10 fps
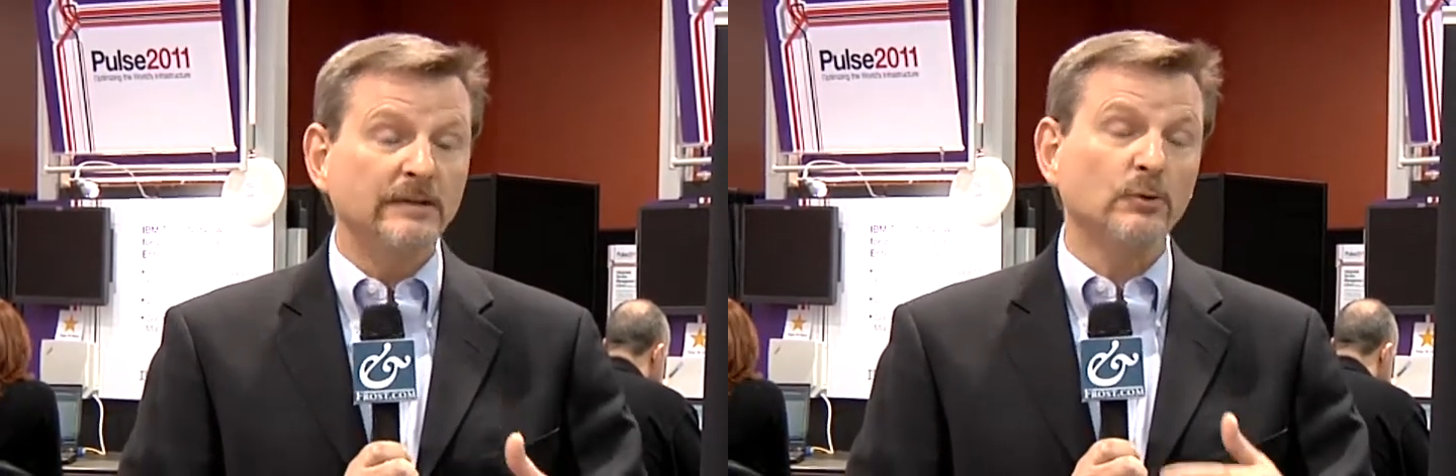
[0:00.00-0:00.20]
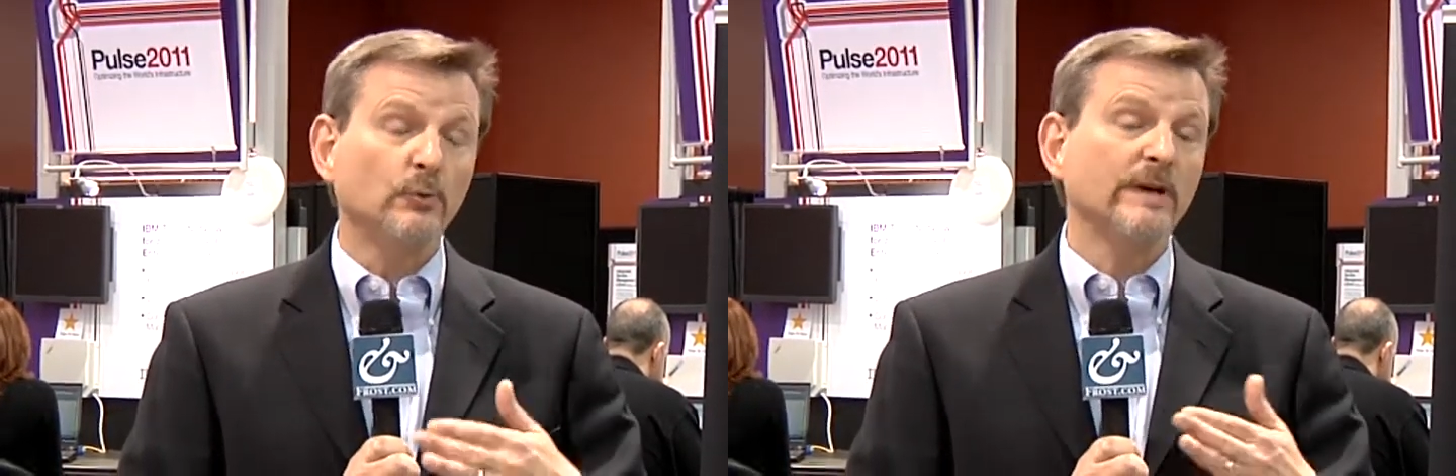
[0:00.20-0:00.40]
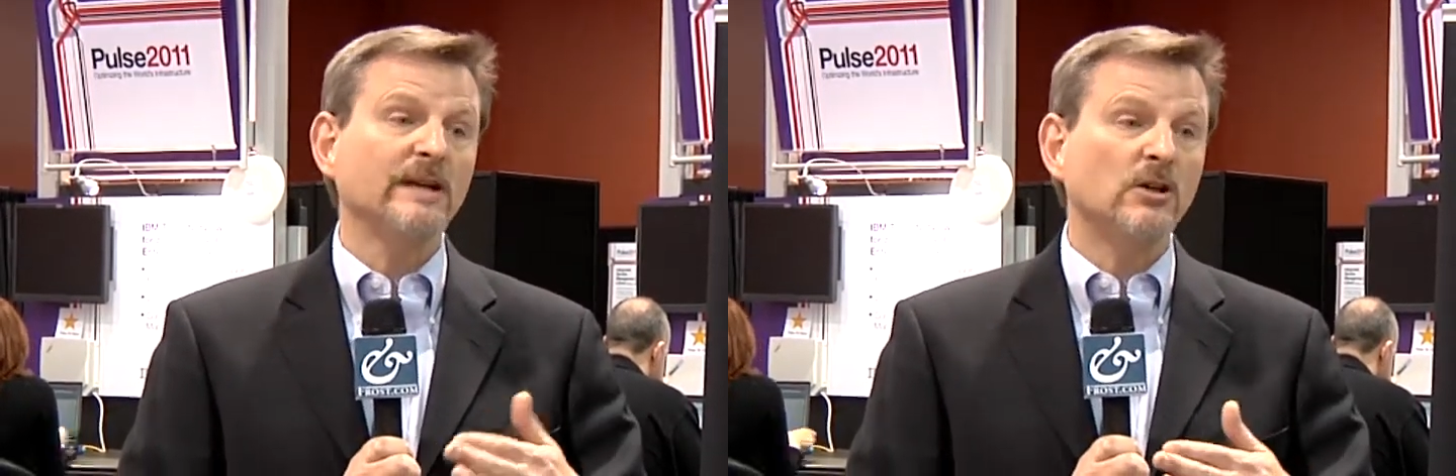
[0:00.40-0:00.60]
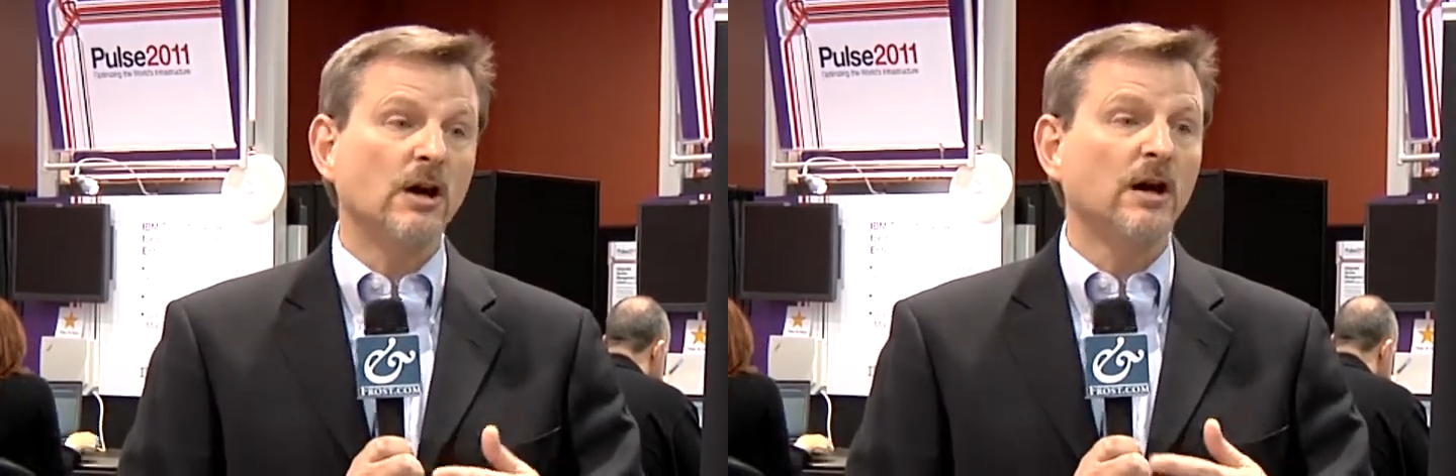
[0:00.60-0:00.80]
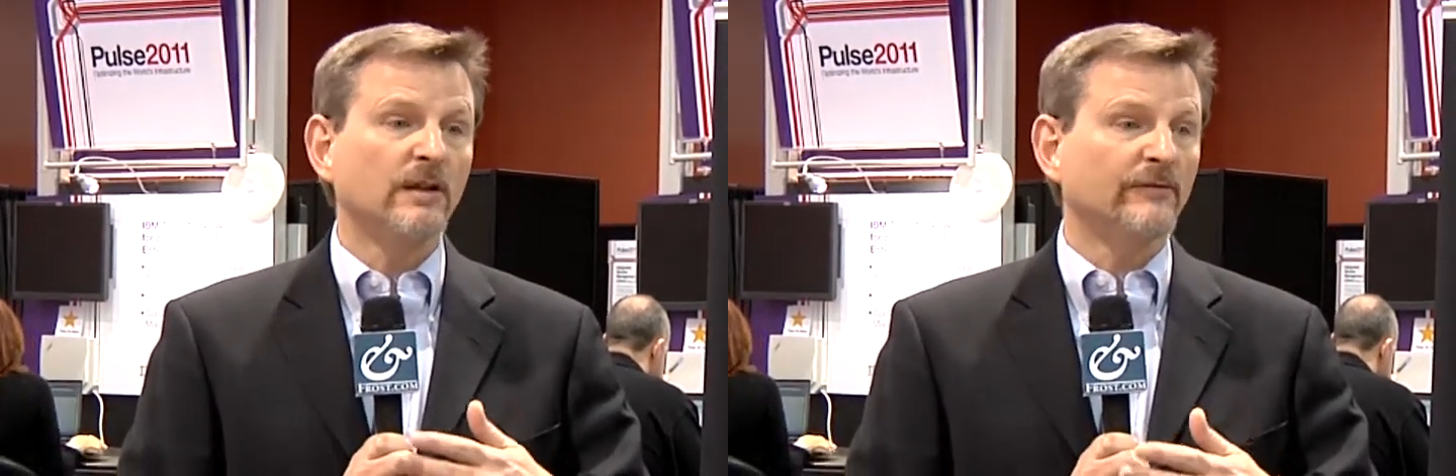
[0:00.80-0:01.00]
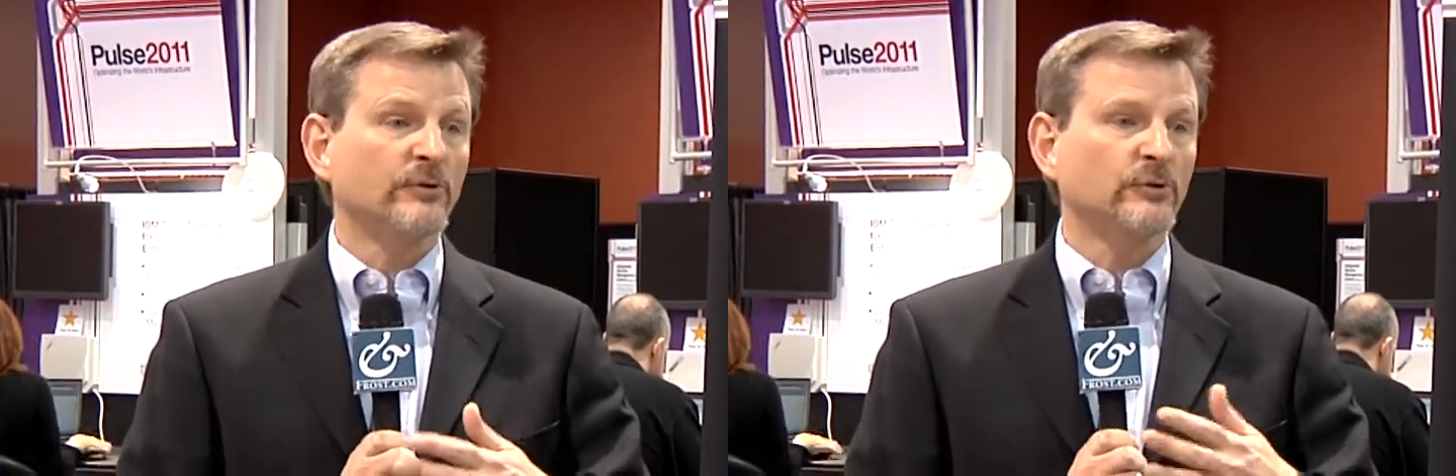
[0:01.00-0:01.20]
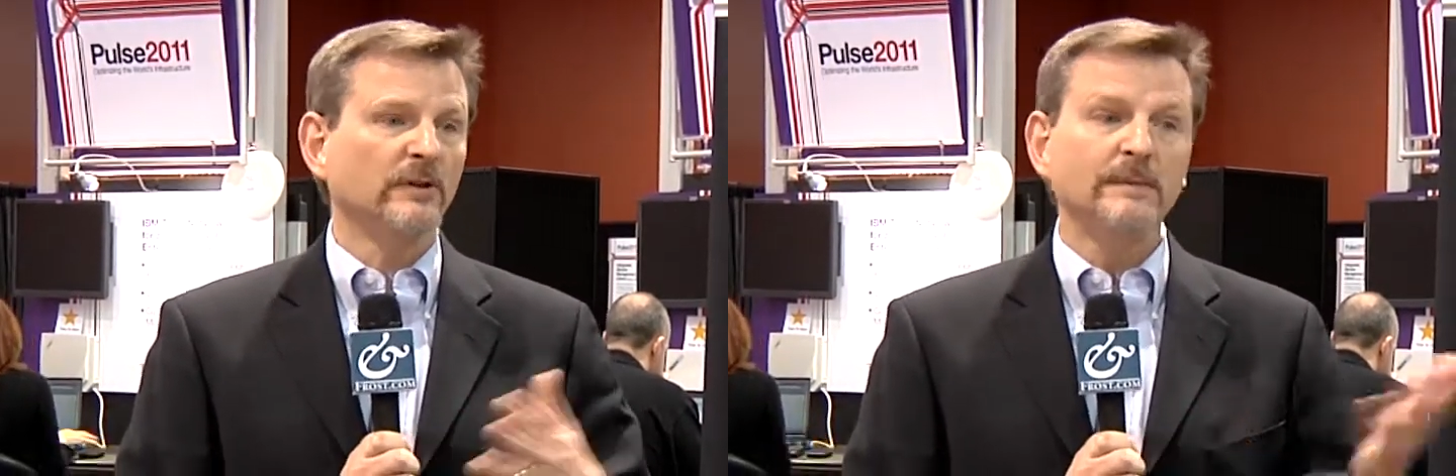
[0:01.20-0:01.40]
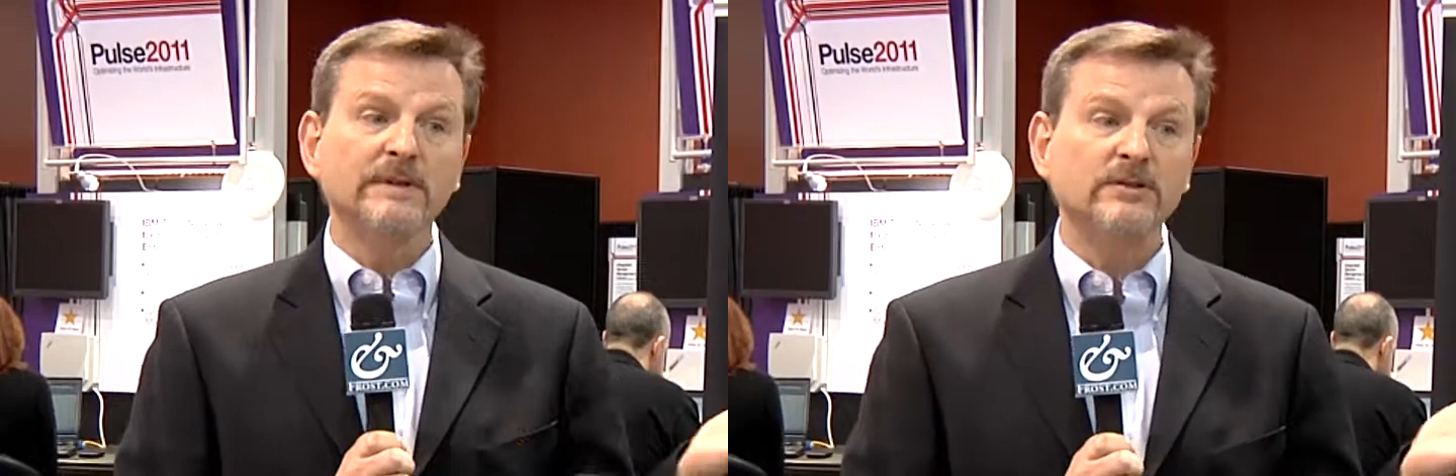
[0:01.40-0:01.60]
to recall a
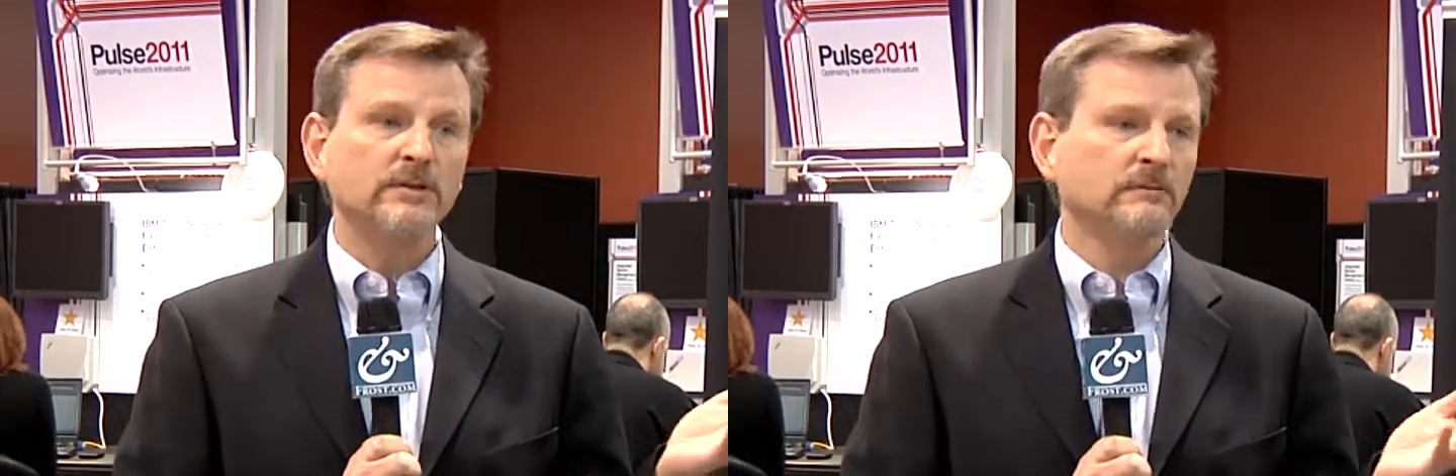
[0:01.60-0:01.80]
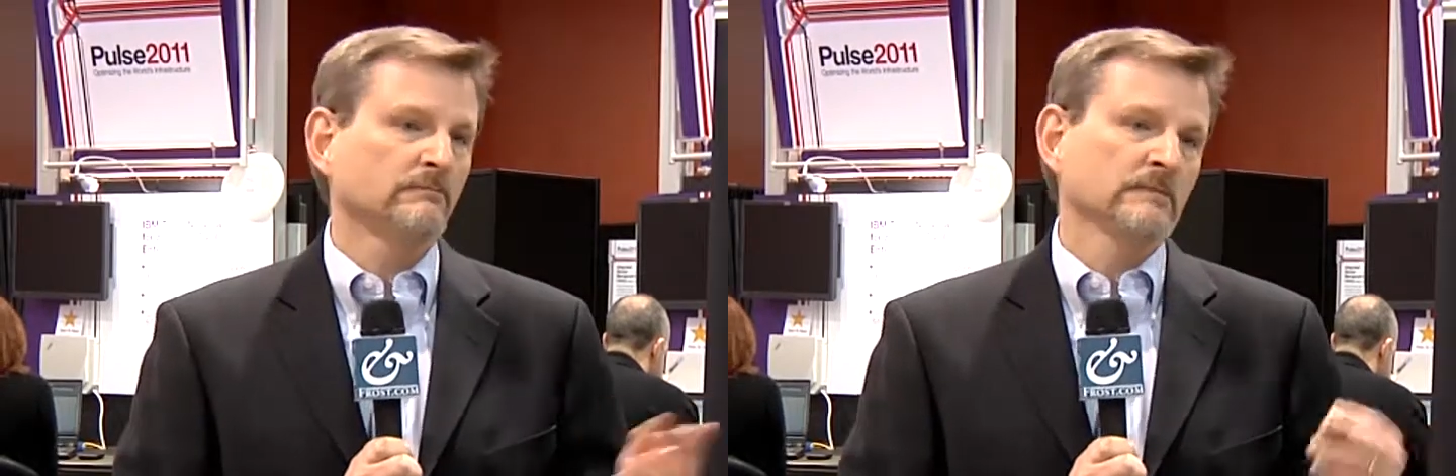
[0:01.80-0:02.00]
virtual image